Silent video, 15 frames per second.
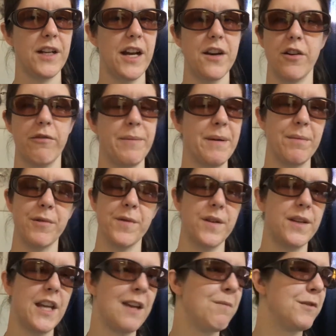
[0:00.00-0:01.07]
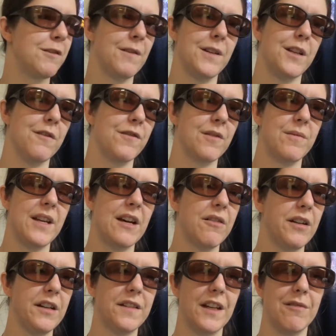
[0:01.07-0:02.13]
and I don't remember the names of any of them
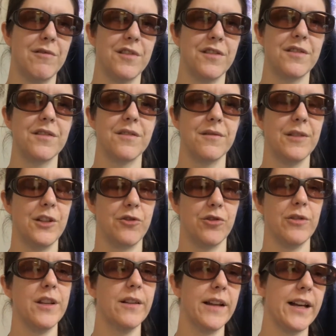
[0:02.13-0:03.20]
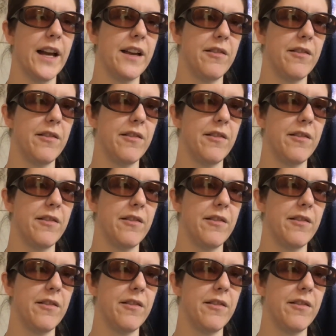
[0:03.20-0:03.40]
now because I was literally like,